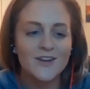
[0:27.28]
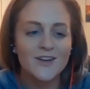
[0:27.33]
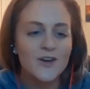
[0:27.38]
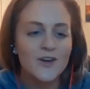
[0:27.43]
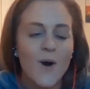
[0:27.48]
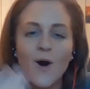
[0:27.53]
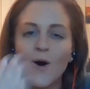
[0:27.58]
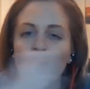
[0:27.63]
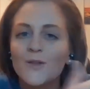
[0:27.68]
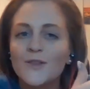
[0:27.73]

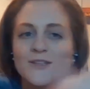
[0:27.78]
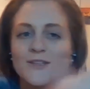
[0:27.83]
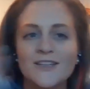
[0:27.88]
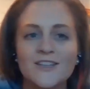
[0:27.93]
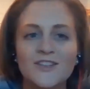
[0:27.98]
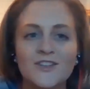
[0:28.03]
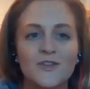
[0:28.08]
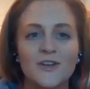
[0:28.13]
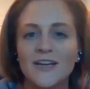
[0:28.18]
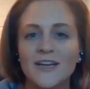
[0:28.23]
all the
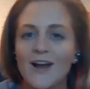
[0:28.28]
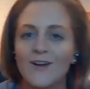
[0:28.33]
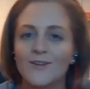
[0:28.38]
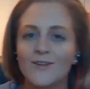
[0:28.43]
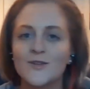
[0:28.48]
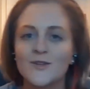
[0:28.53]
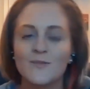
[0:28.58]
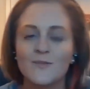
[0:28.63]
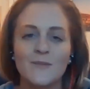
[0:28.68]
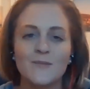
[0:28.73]
district
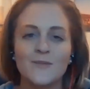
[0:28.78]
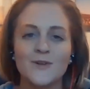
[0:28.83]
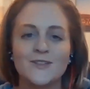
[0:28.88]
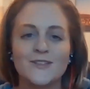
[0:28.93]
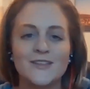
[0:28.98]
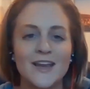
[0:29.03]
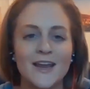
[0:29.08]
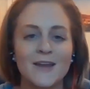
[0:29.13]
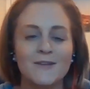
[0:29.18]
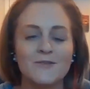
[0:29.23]
council
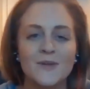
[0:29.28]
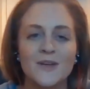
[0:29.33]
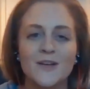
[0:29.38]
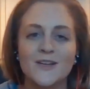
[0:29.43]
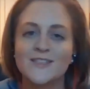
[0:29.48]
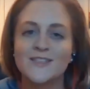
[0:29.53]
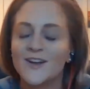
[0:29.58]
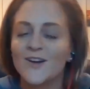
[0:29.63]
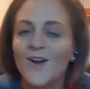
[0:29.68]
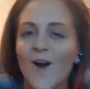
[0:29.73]
members' names
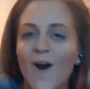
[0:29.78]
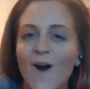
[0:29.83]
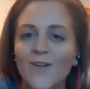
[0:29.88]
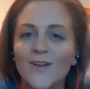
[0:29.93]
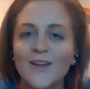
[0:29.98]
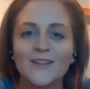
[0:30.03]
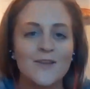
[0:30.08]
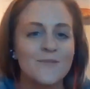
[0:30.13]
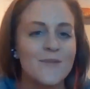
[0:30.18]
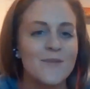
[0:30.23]
because they're
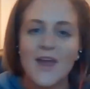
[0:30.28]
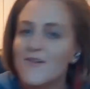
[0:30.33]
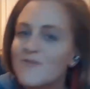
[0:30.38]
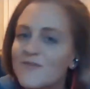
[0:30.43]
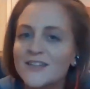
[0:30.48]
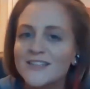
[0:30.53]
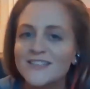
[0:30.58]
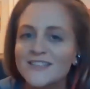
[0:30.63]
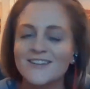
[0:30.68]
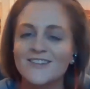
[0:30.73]
calling them
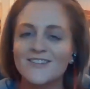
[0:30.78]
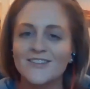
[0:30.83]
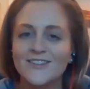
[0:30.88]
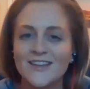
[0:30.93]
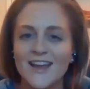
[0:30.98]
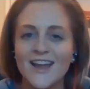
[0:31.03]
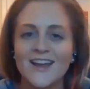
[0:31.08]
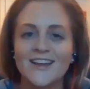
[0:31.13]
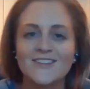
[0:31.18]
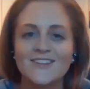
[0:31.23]
every single
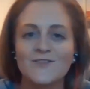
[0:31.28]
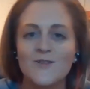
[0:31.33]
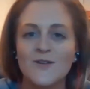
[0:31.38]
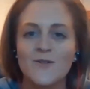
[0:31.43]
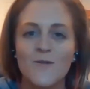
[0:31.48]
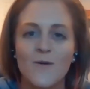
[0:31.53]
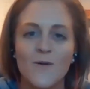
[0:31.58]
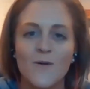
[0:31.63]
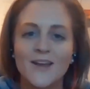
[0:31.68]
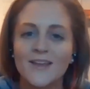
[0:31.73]
day to
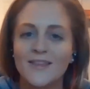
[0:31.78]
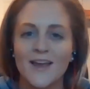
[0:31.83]
annoy